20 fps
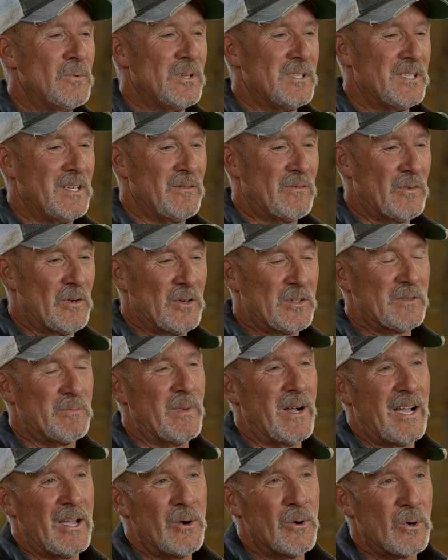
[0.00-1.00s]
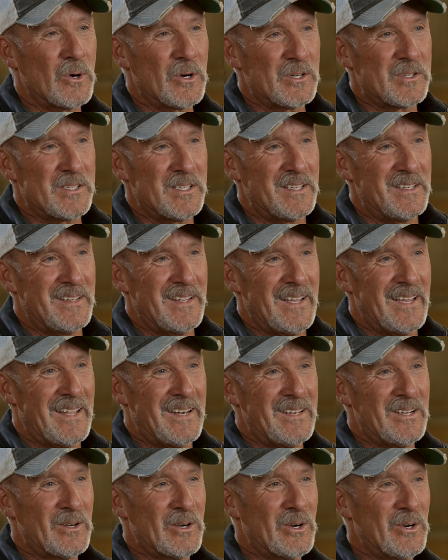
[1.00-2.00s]
was at first my horse, and,
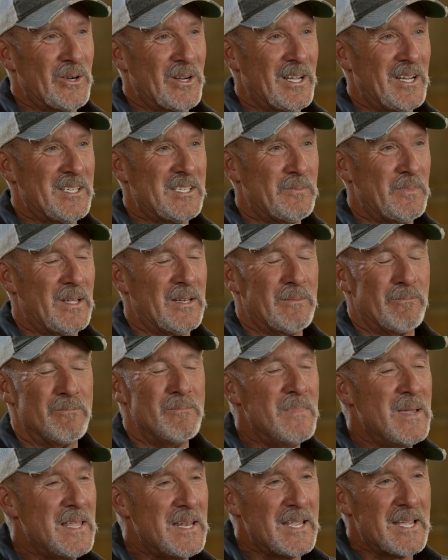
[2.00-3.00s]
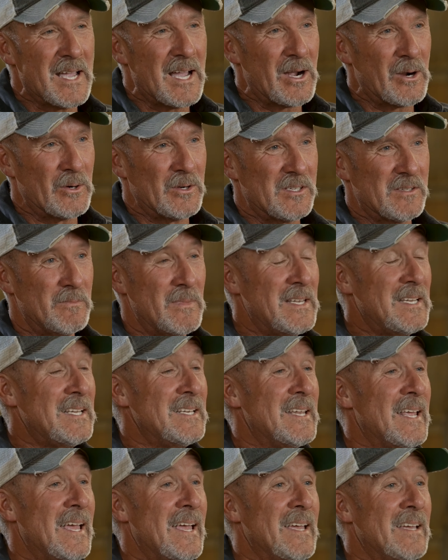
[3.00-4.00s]
and her and I spent many hours, many
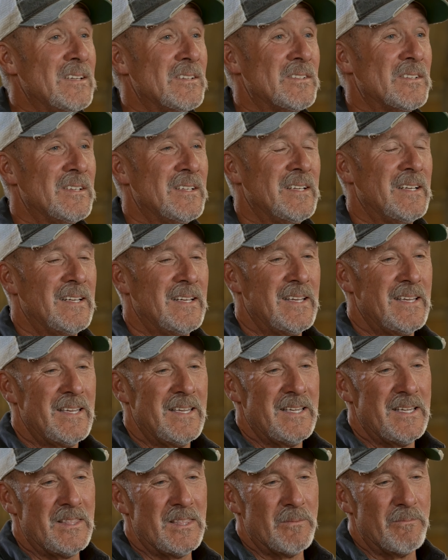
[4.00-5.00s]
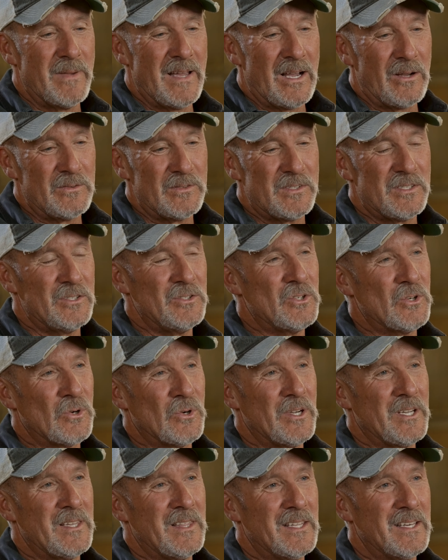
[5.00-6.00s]
days in the mountains
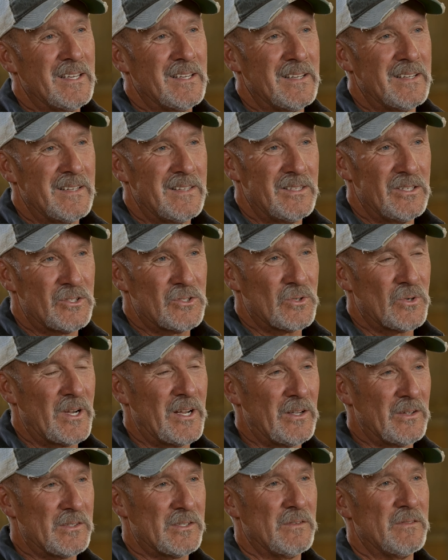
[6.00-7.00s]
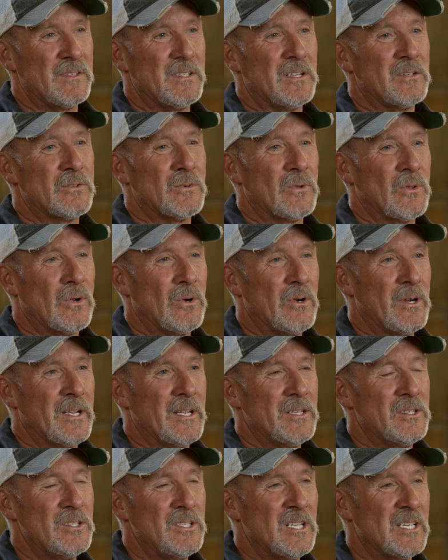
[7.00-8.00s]
enjoying the, the trails of Central
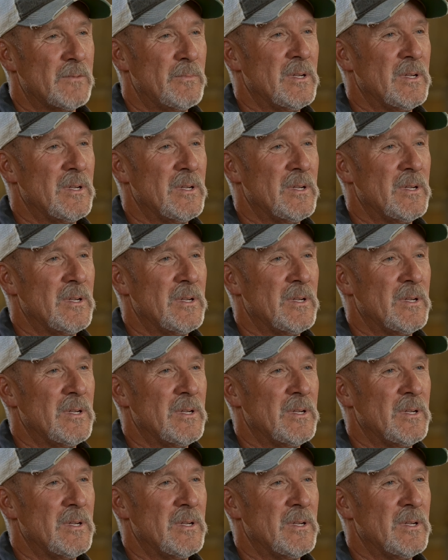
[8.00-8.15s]
Oregon. She has